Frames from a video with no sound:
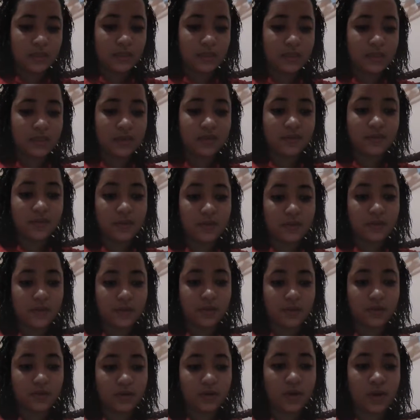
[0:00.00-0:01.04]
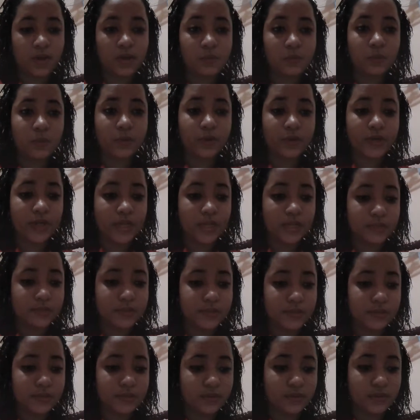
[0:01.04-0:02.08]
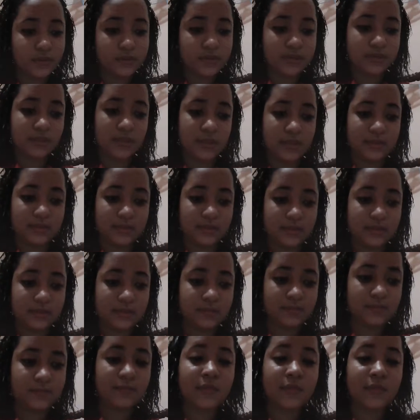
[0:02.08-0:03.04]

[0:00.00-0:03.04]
they did their homework and took tests.